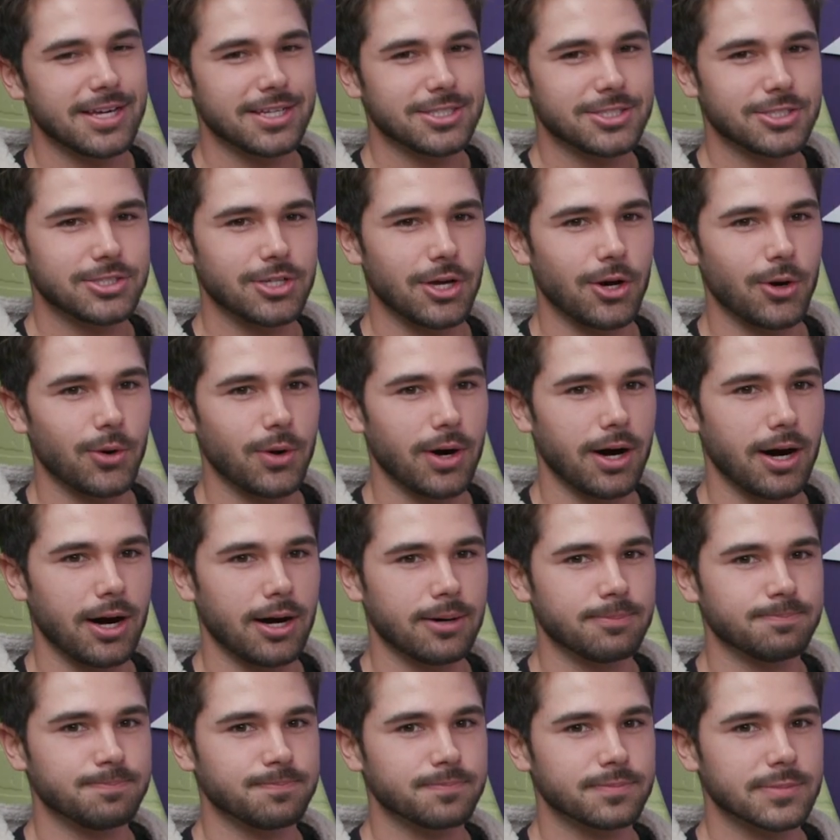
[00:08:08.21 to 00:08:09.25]
So
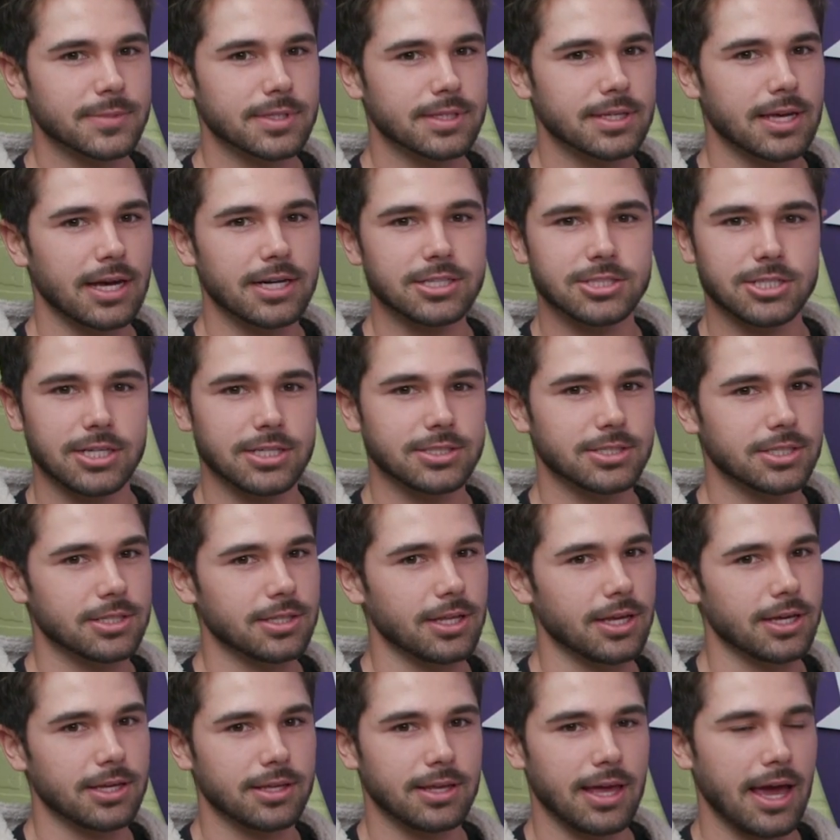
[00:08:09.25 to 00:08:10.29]
um, got a chance to
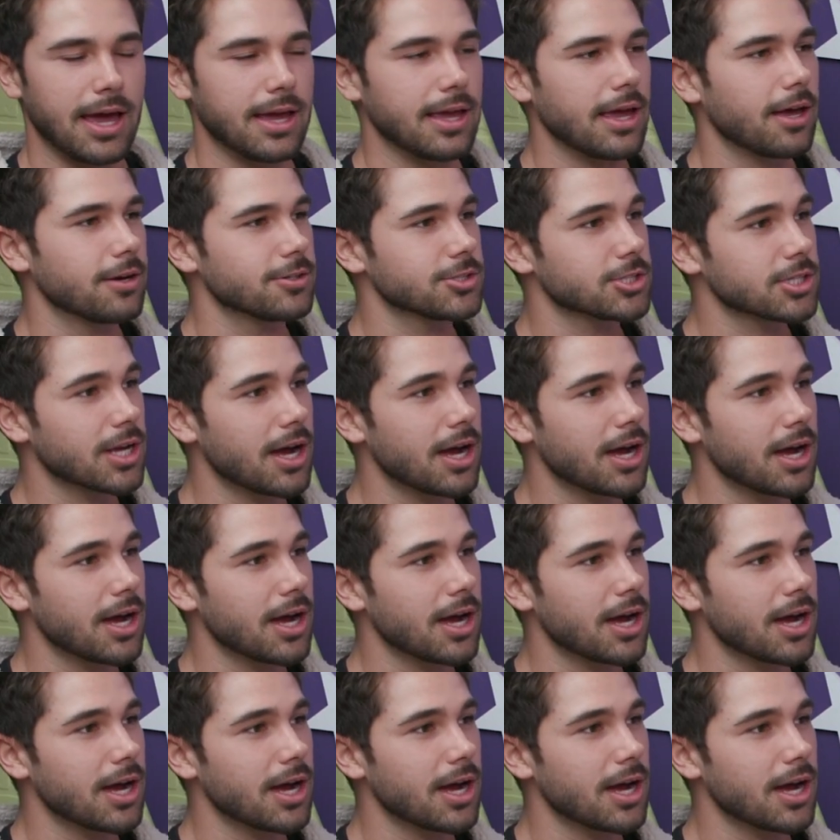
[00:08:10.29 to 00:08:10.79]
like hang out in